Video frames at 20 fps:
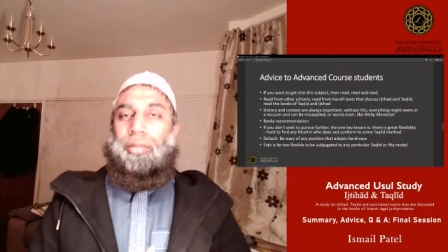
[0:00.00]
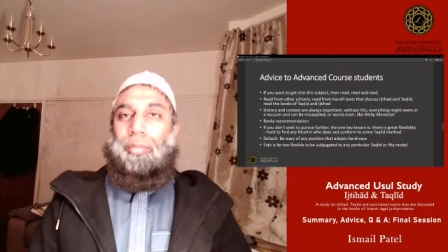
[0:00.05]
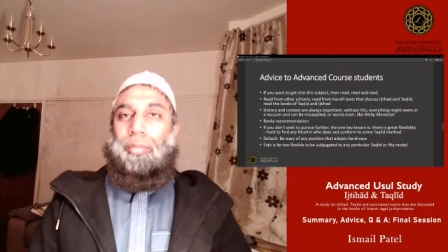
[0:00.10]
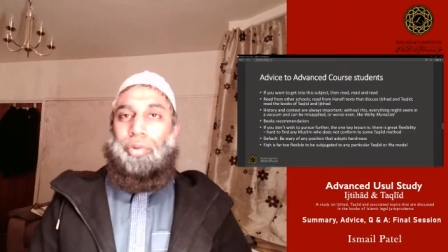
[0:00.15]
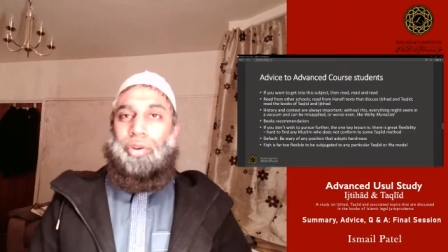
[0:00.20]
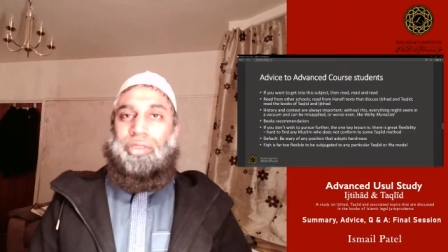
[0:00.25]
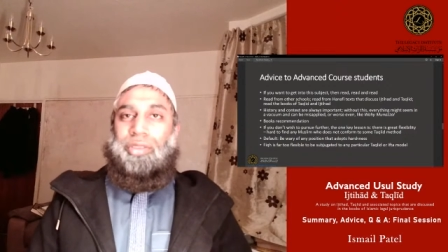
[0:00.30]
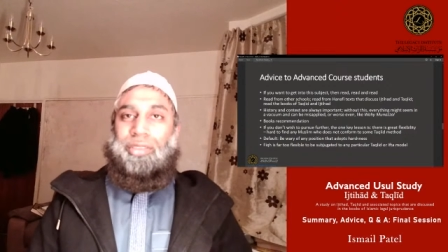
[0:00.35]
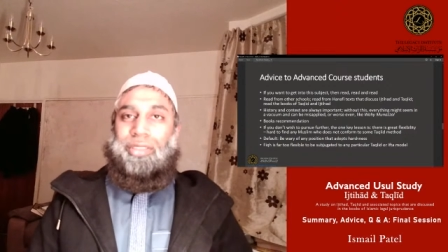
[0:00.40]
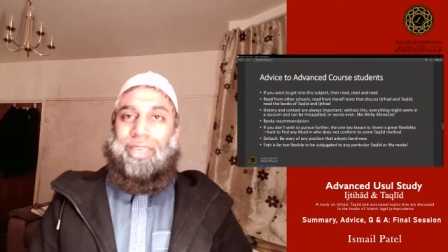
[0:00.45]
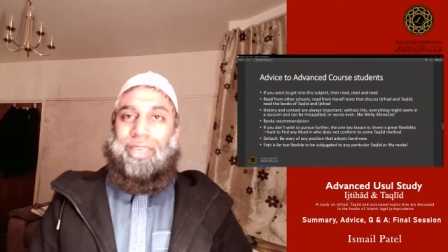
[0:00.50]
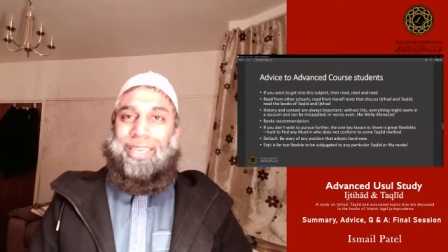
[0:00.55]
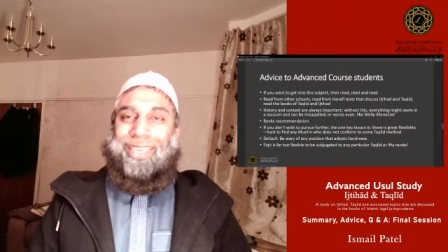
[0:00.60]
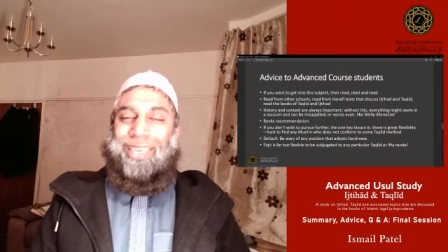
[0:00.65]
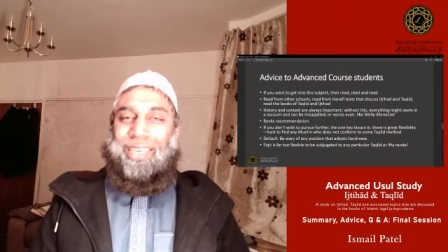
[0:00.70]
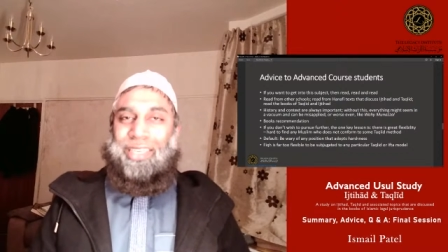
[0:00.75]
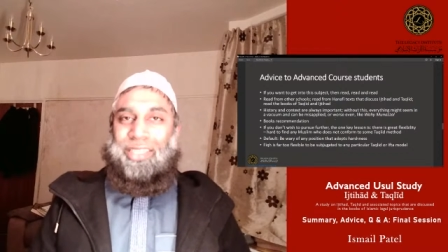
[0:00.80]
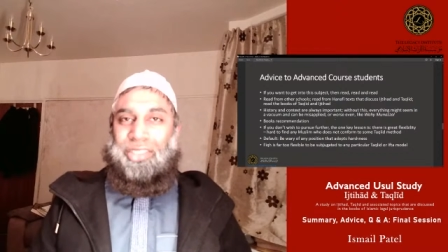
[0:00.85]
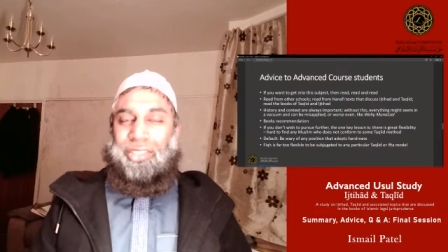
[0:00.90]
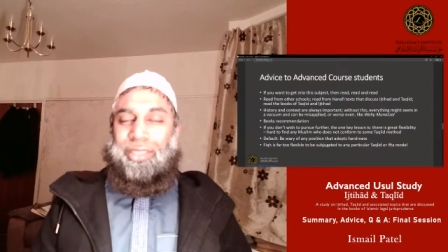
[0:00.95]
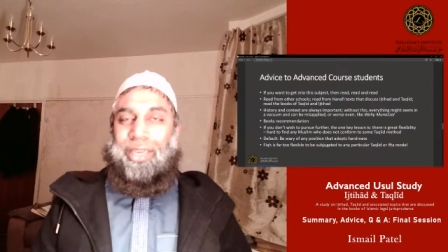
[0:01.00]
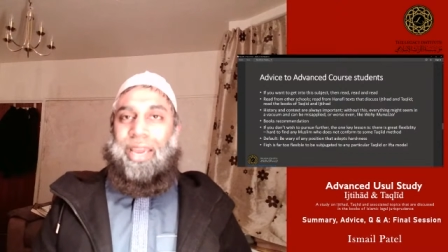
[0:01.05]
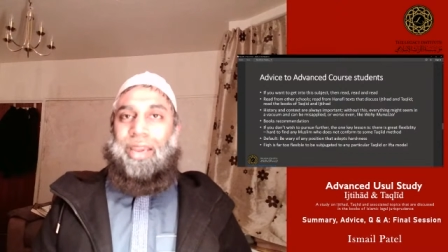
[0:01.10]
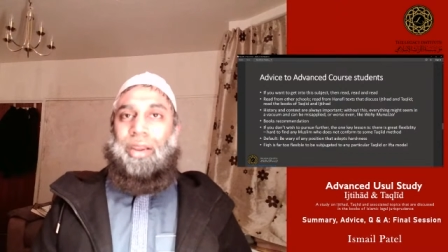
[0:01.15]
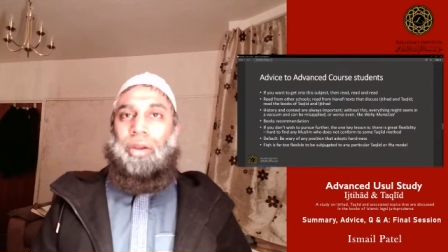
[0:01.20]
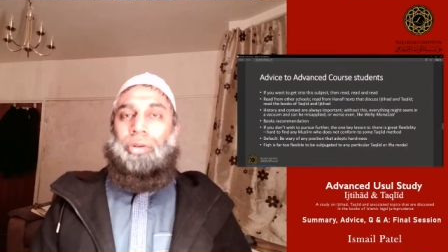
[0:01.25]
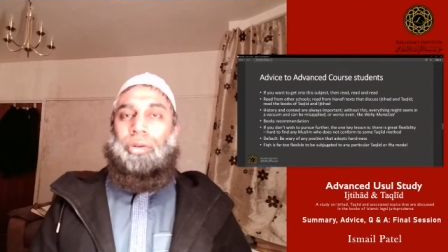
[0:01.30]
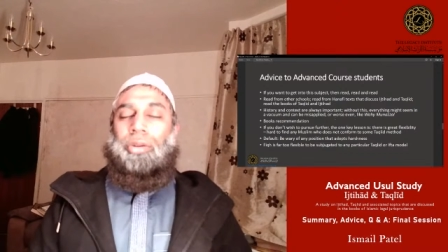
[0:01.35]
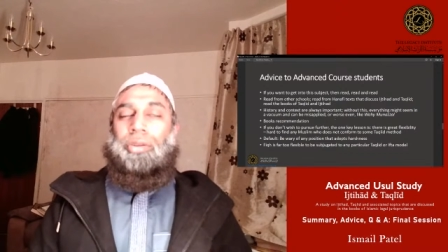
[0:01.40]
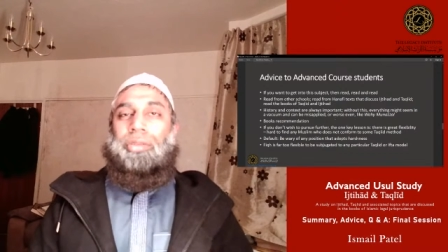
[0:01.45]
books on taqlid and ijtihad,
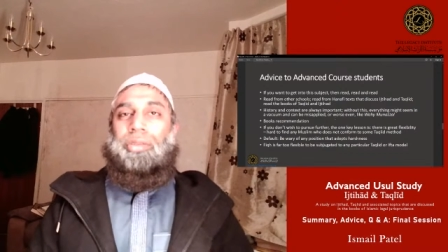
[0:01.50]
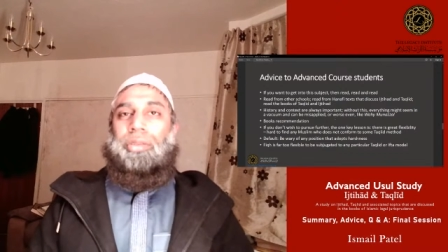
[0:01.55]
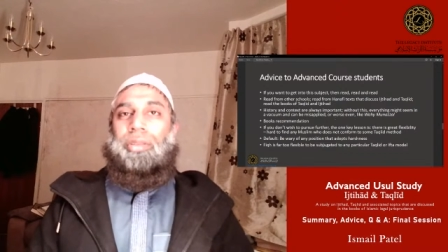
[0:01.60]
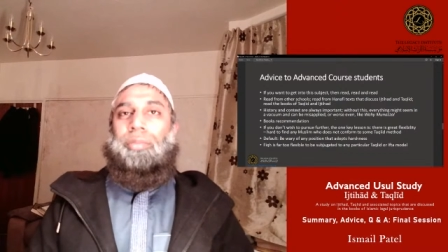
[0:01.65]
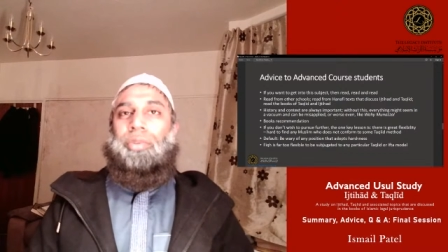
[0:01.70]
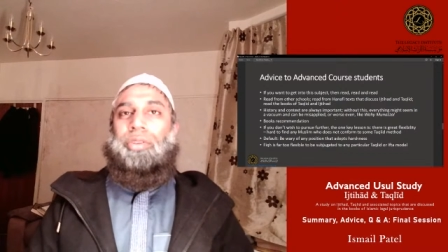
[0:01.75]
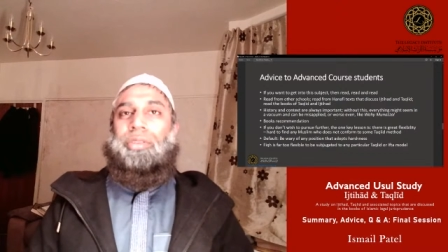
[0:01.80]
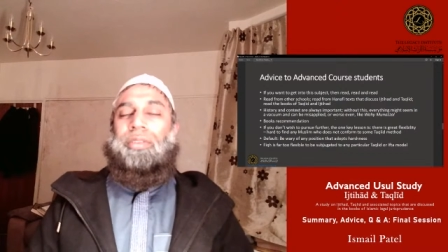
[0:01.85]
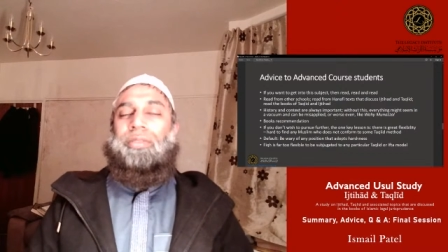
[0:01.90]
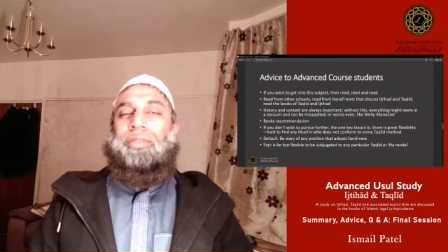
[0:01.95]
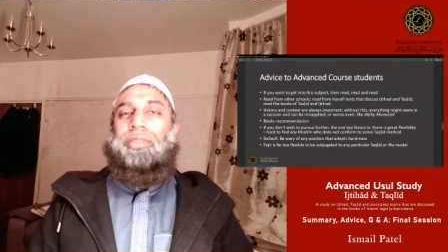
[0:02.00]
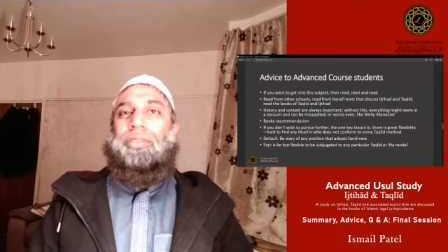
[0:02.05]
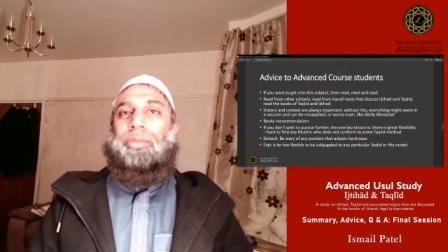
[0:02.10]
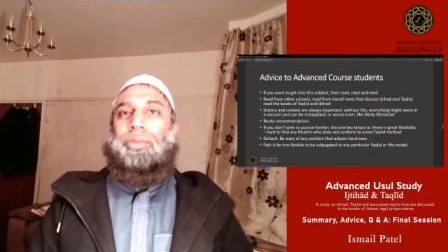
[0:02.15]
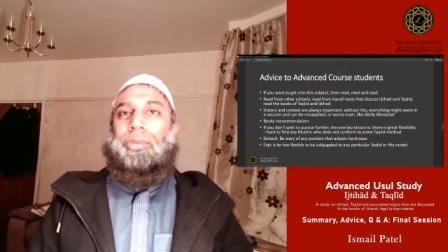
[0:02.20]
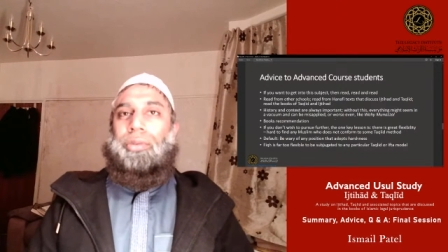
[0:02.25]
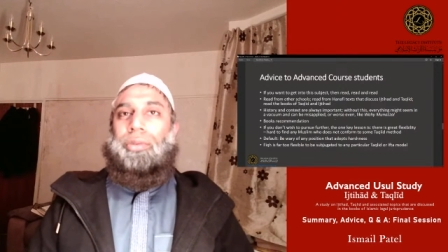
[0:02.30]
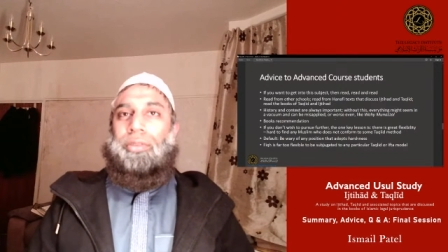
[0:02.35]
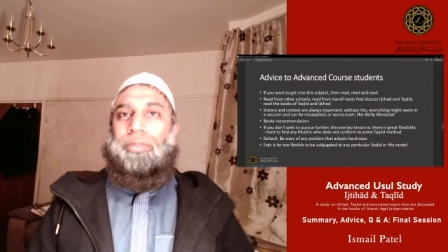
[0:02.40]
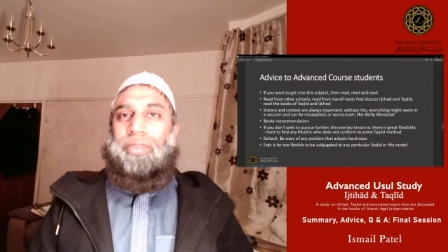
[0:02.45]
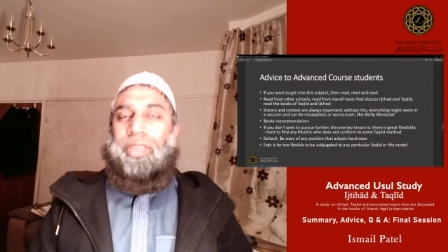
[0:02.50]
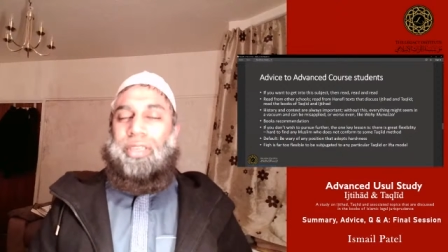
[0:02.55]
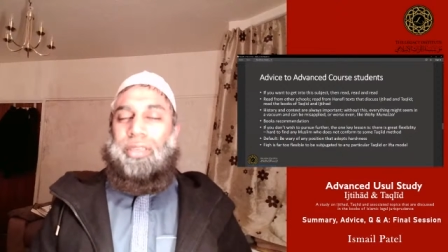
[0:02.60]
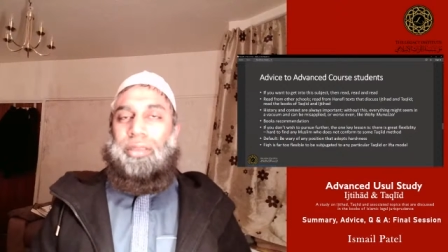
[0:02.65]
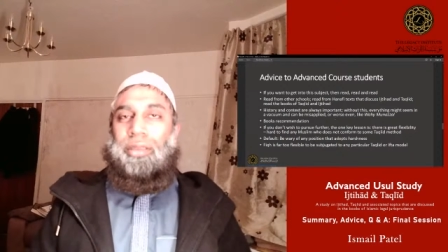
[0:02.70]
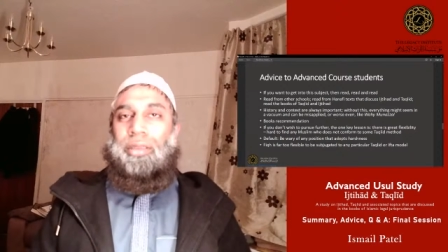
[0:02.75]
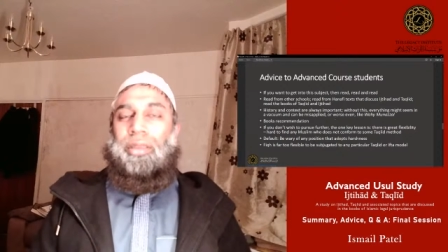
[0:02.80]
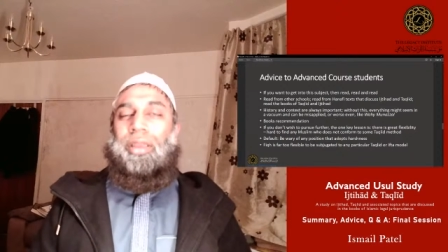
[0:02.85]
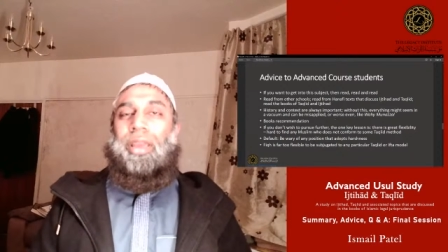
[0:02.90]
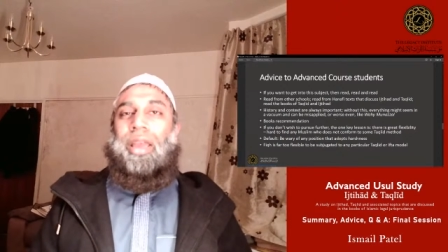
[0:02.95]
and also the books of usul
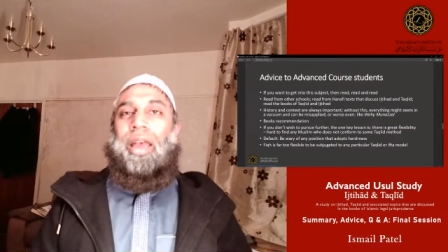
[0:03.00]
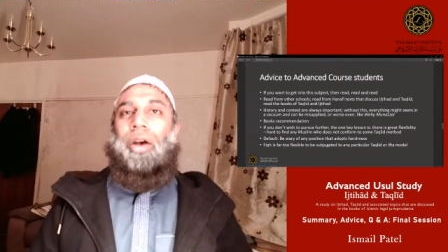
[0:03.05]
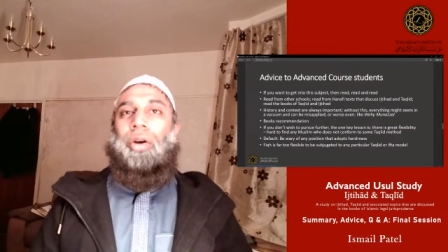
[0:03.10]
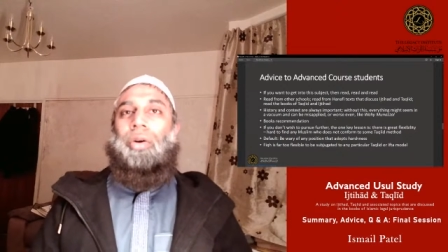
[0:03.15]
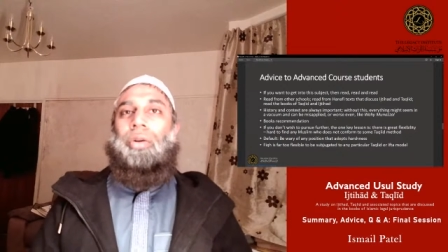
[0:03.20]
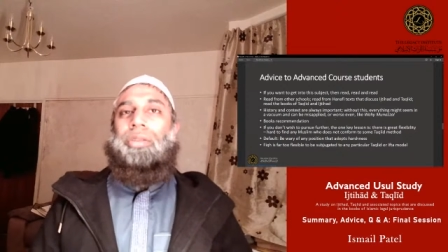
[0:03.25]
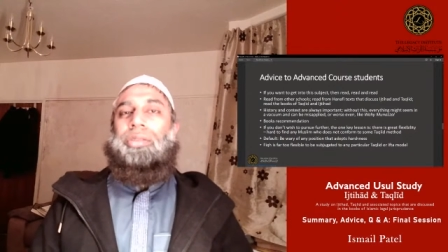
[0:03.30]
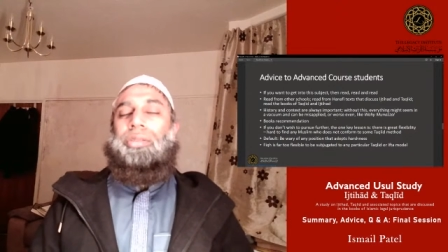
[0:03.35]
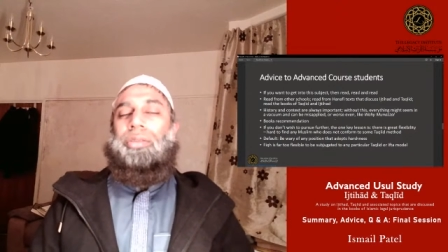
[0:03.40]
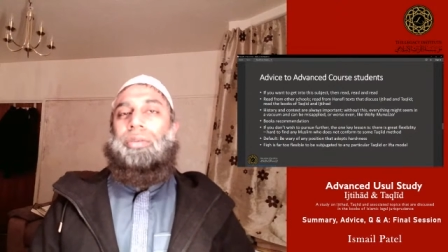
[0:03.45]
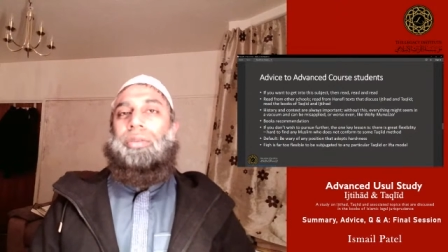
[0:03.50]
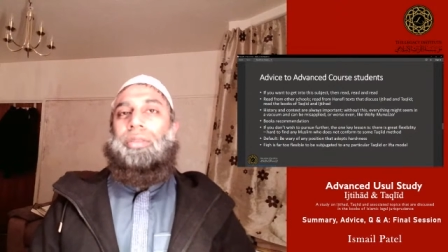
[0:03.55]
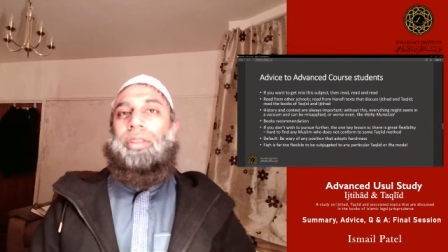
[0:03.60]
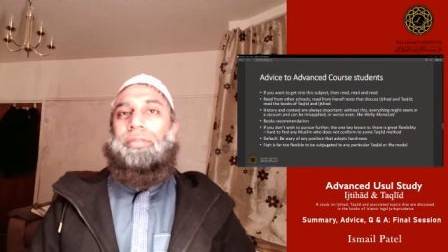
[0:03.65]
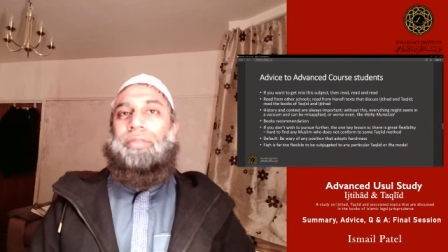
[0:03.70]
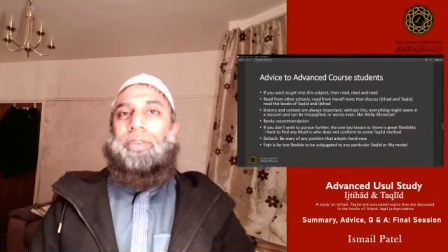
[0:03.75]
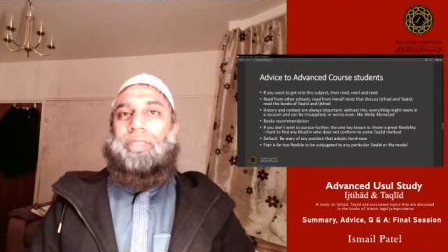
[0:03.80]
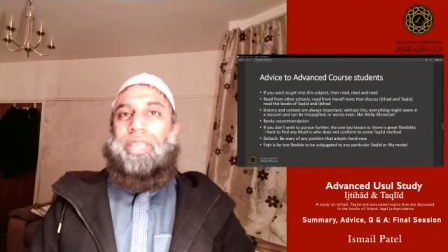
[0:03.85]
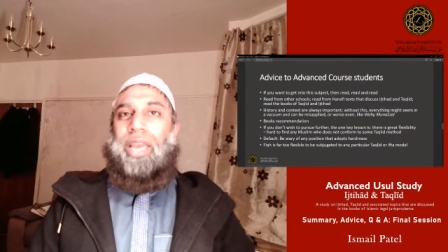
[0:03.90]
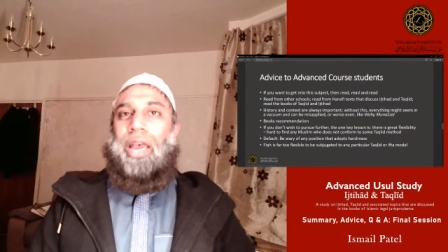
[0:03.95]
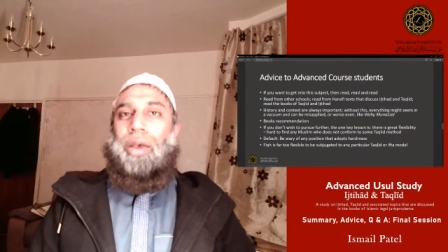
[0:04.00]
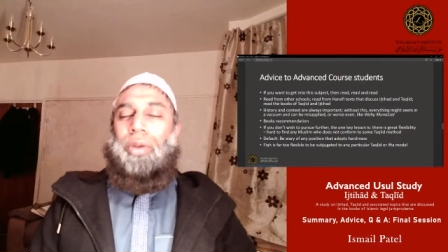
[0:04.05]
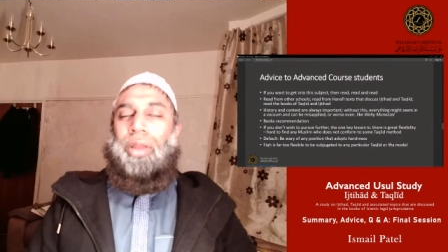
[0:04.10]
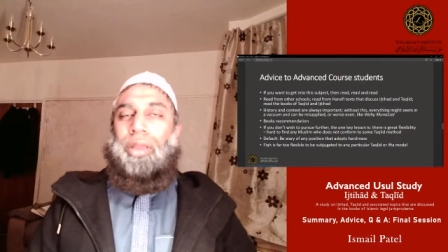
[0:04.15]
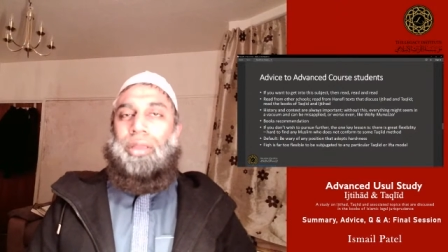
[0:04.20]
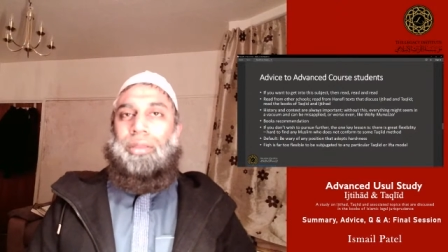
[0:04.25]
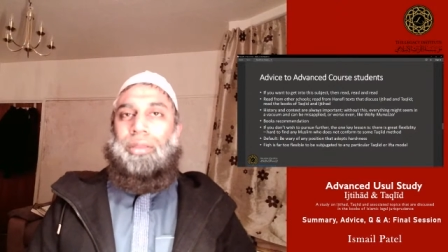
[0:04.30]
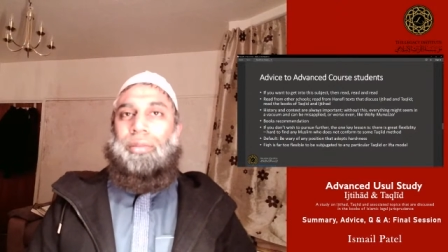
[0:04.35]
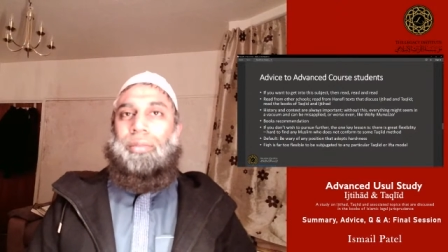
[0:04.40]
fiqh, also the fatawa,